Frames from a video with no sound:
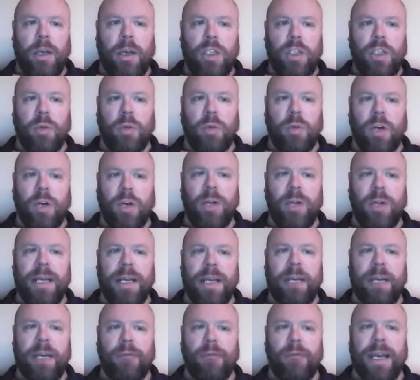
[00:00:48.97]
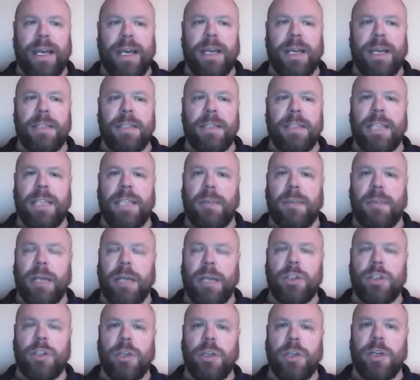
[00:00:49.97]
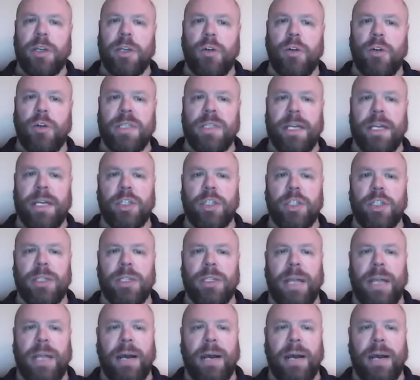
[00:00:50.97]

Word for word: So we're going to get right into the Madden-Julian oscillation.